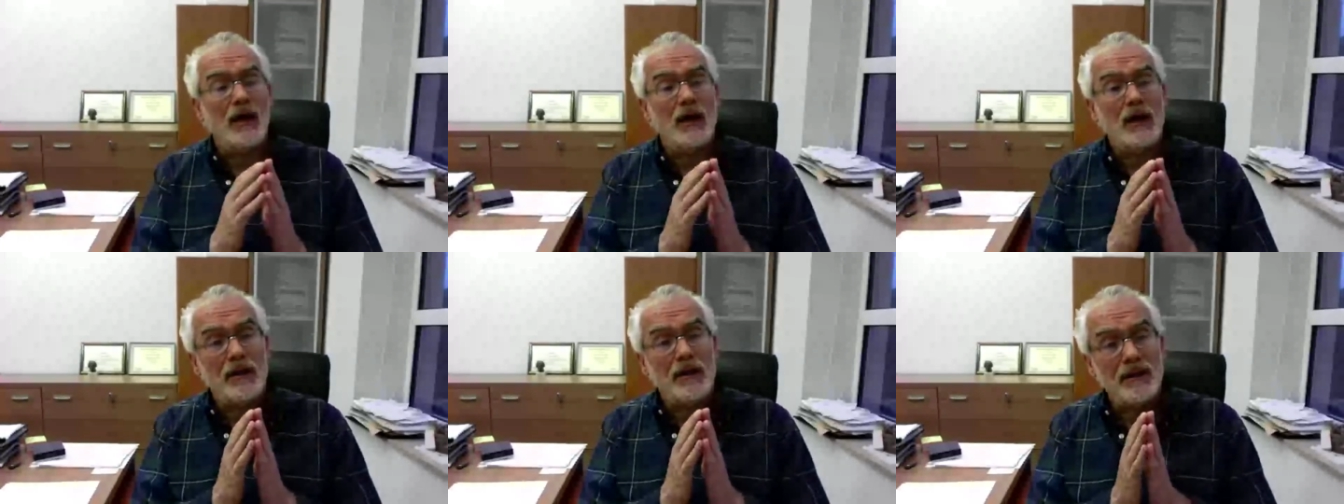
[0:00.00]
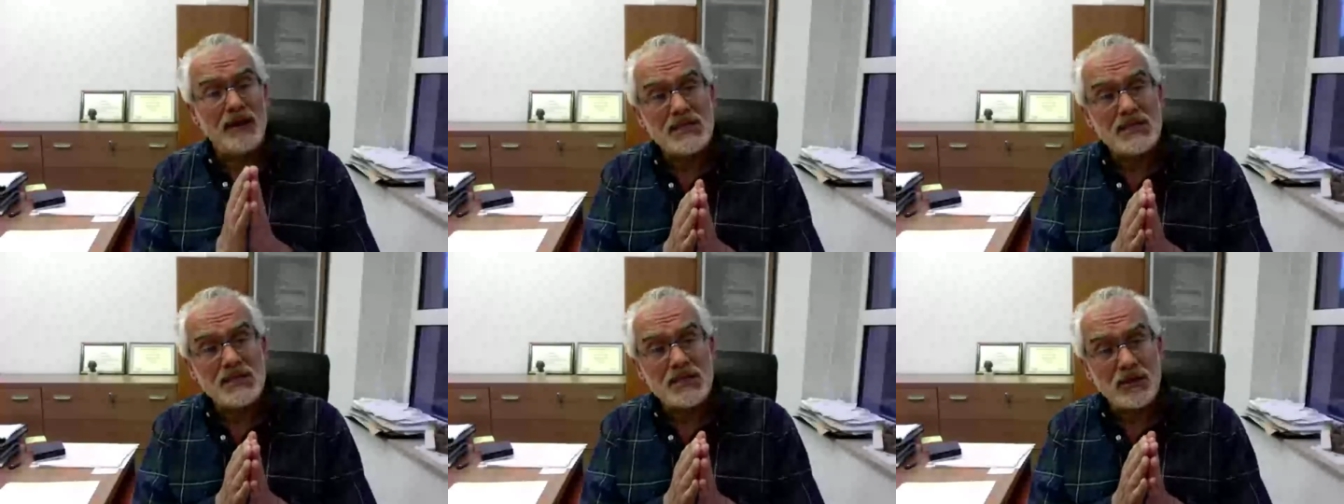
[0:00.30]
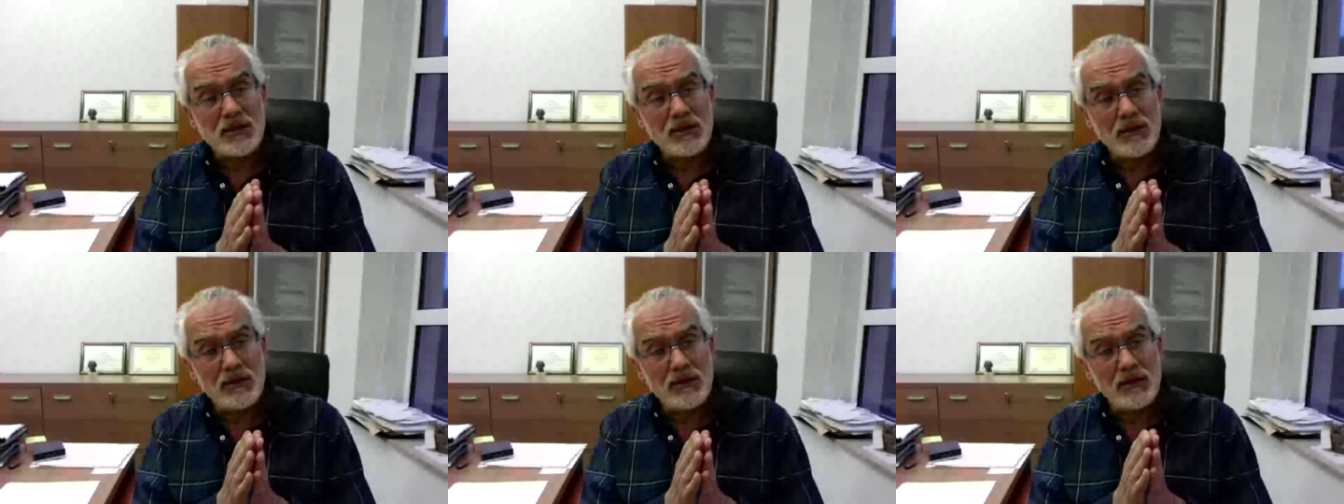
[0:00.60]

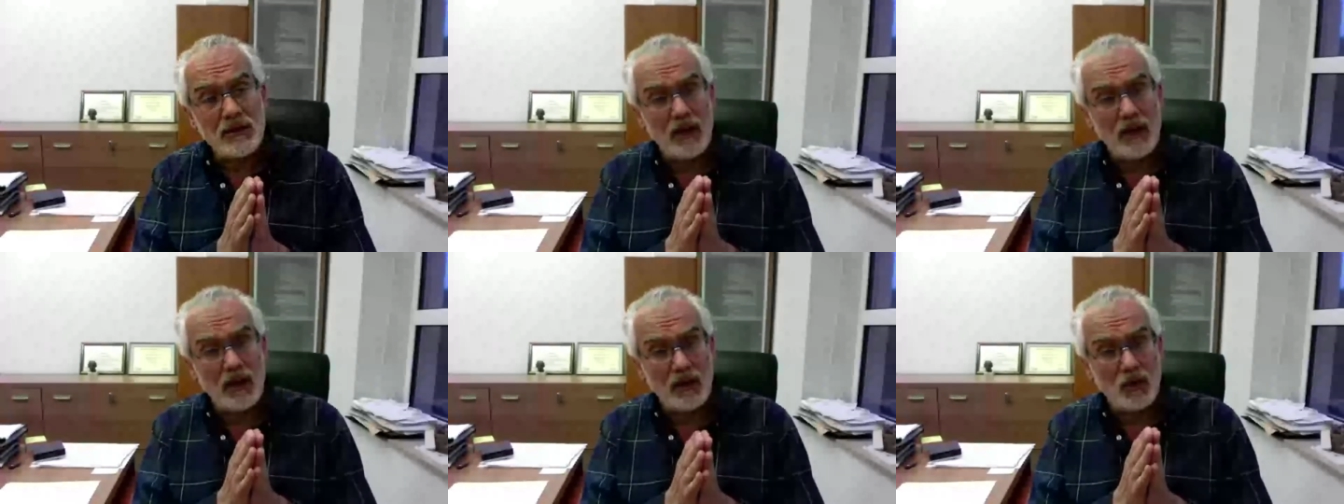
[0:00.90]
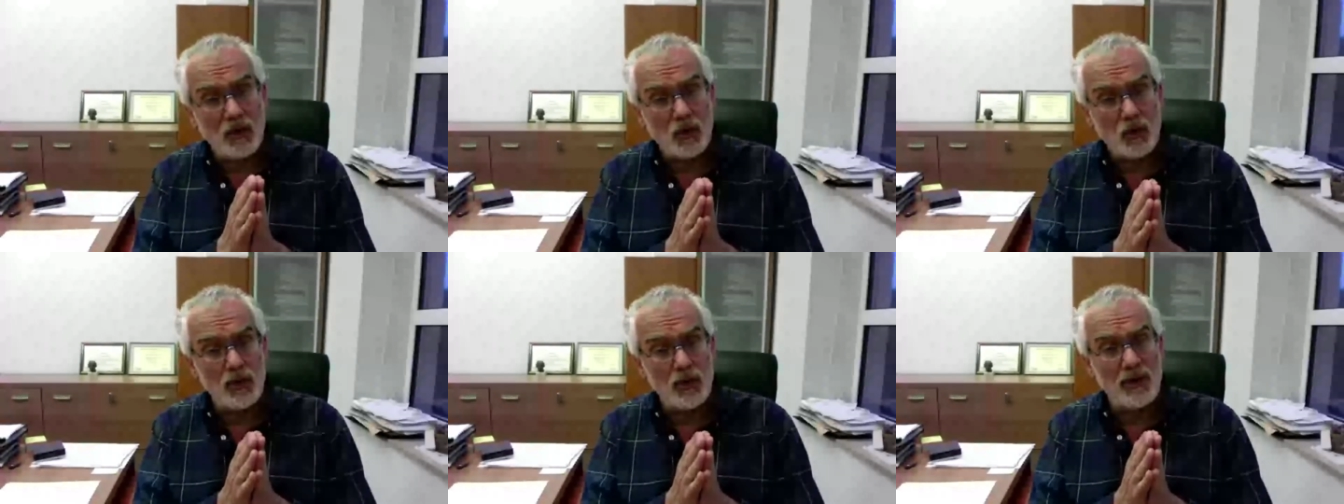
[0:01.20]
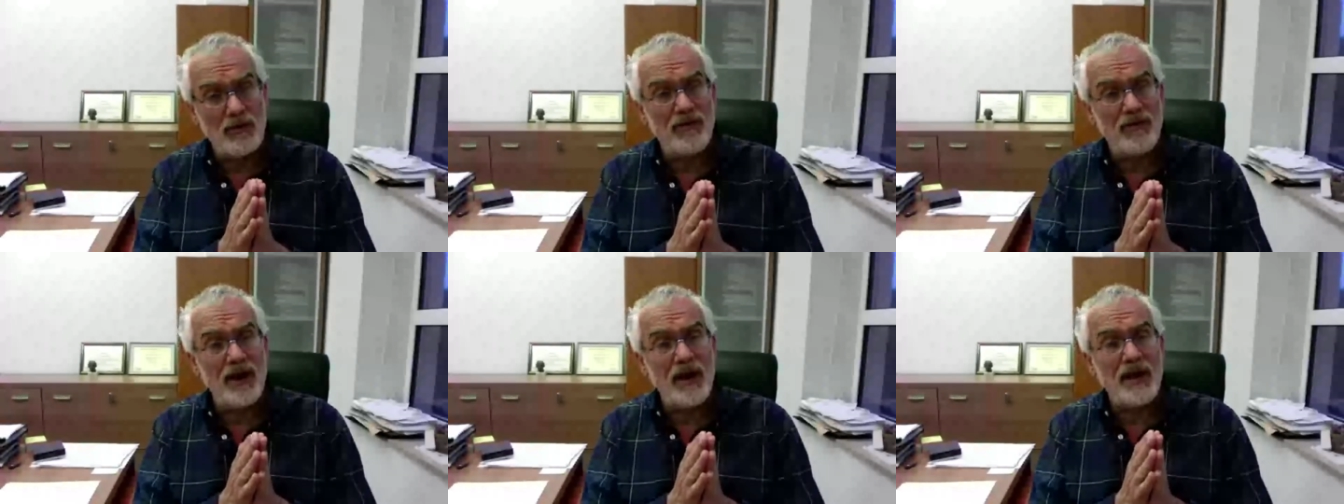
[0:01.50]
this
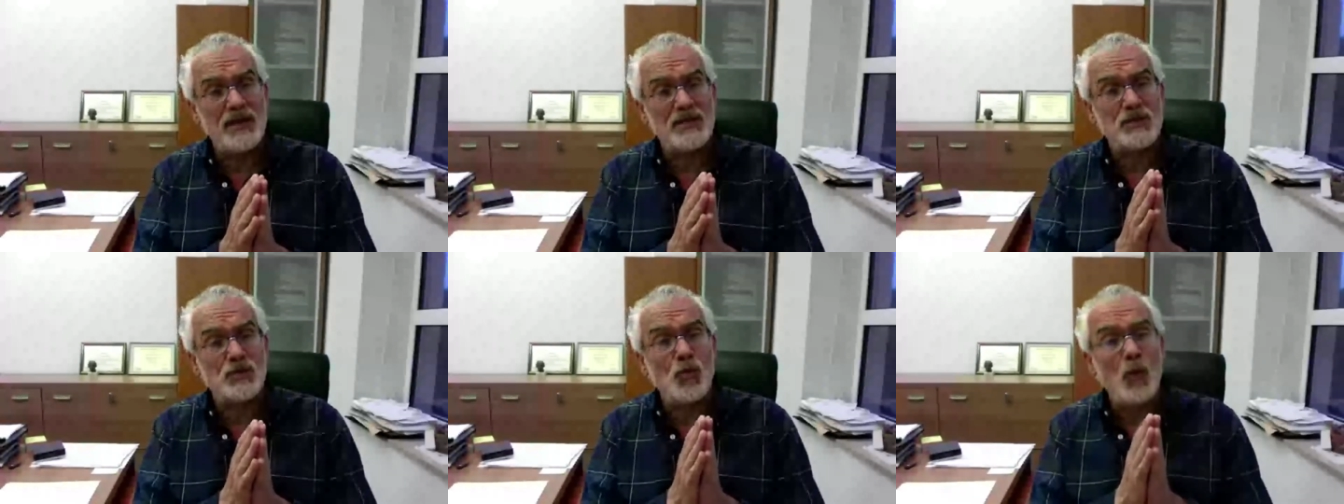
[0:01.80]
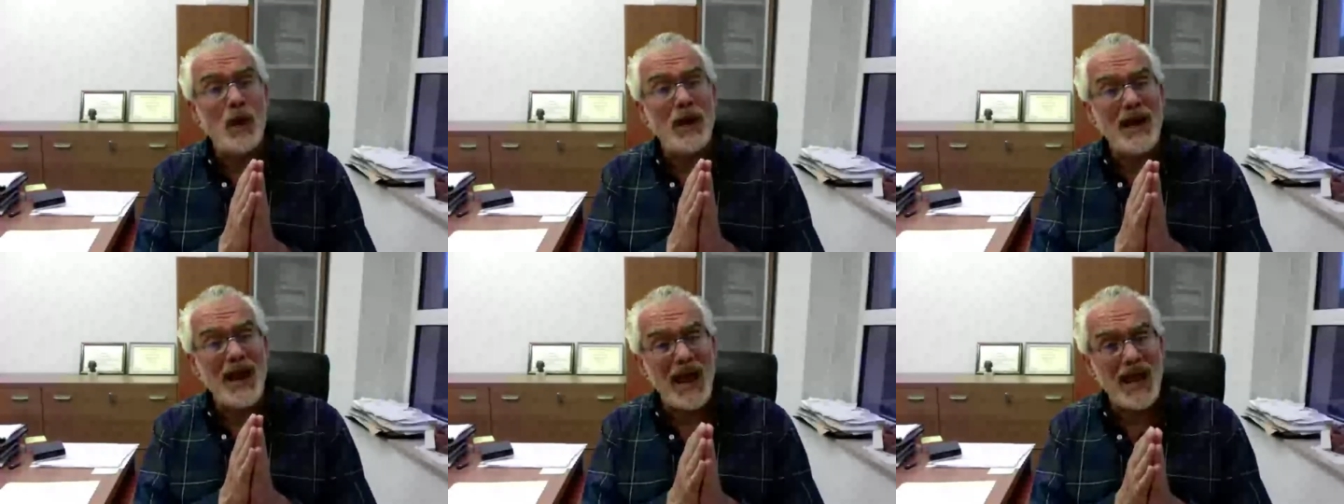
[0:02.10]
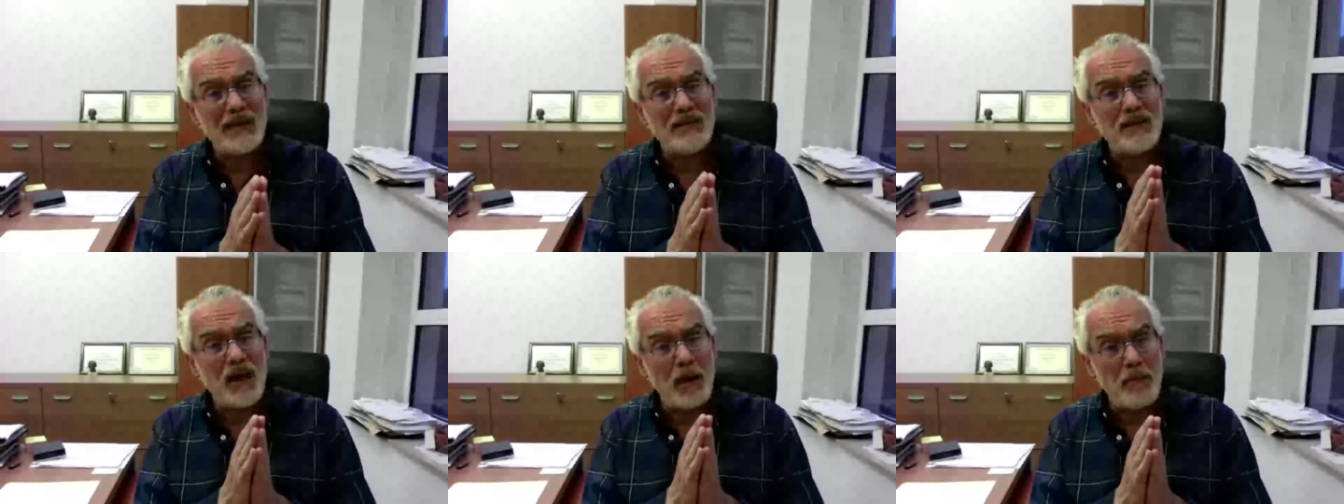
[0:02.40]
coronavirus will
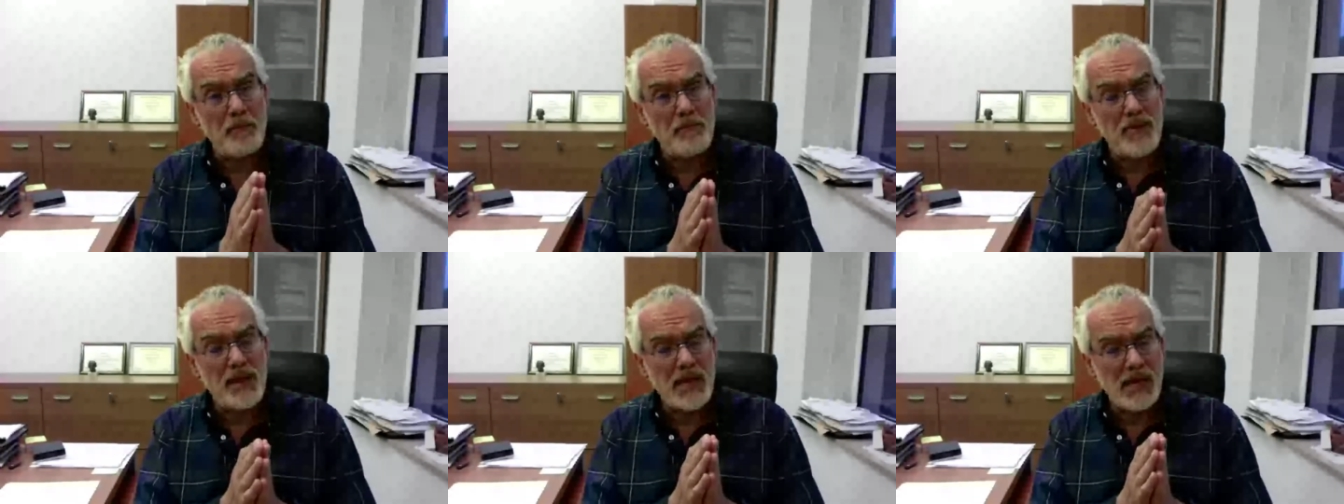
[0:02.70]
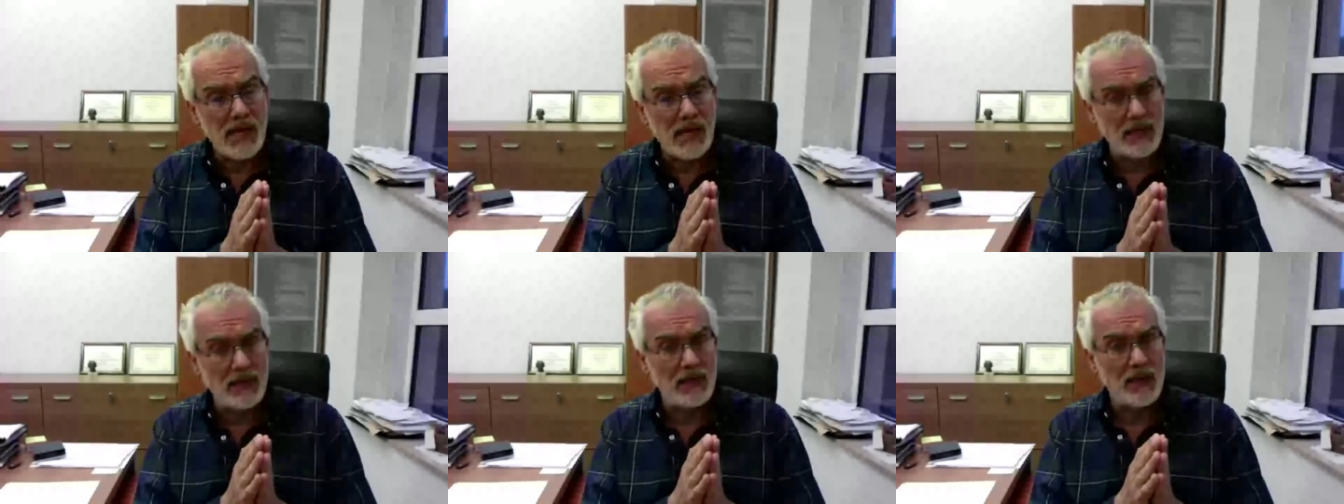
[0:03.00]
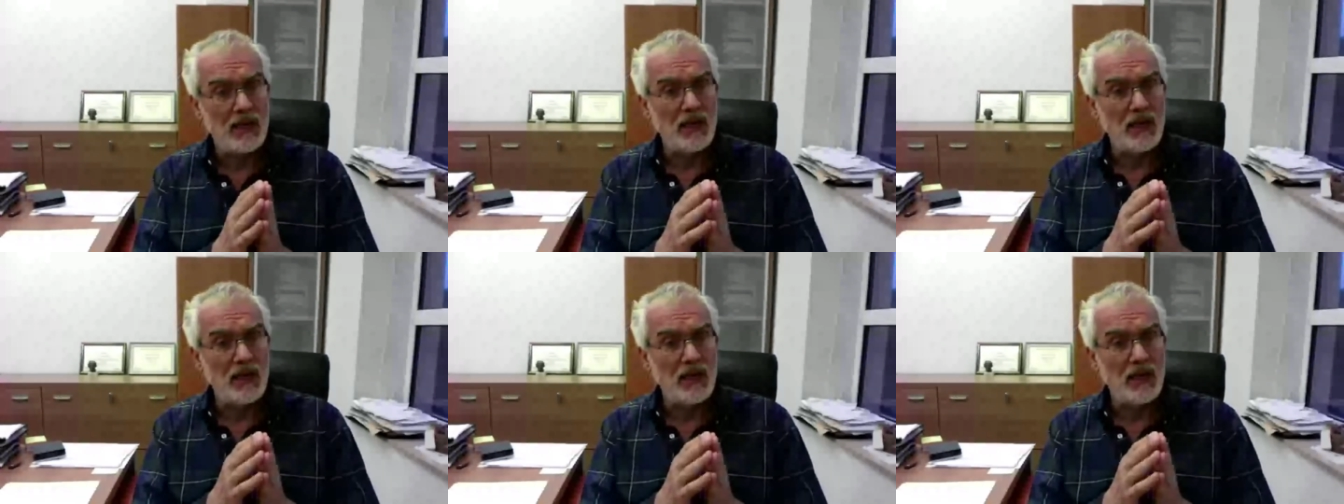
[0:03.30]
end up being